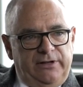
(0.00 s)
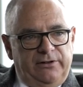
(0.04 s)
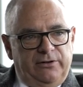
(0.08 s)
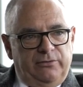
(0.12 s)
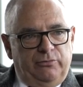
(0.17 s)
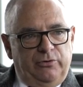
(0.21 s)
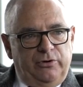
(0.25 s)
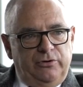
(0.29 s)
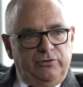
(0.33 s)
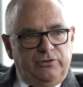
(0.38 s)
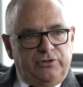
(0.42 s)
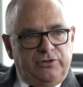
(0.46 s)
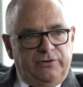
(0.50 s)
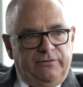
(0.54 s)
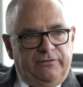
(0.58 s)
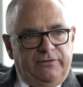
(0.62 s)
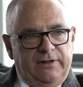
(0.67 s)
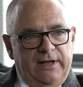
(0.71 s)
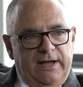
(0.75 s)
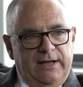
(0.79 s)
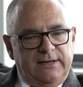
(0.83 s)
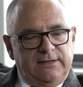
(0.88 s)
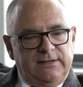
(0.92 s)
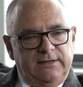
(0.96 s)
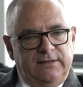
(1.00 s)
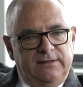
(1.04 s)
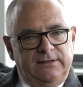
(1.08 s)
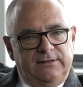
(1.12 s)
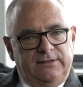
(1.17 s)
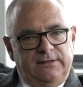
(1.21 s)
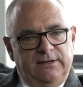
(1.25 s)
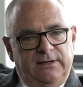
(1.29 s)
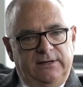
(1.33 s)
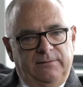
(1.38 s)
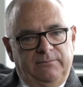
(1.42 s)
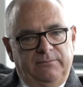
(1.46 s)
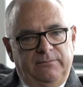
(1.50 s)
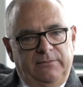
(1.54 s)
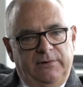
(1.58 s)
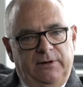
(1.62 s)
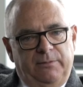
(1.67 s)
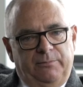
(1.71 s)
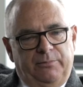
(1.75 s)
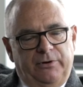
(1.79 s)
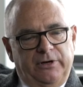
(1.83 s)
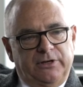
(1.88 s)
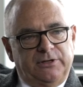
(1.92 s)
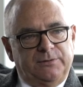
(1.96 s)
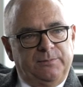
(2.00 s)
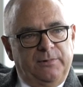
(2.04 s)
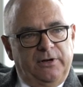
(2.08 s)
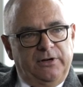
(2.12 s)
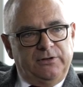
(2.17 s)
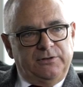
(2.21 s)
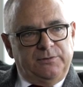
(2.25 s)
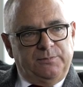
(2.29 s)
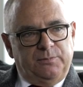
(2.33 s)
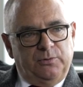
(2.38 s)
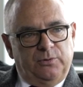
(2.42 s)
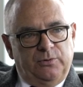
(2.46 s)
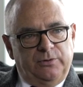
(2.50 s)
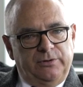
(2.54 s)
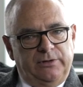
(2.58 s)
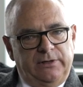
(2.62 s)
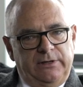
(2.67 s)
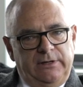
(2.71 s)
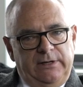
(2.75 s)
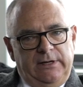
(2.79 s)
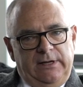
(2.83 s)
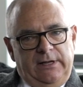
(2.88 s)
The roots of that at, um, at Briggs Motorsport,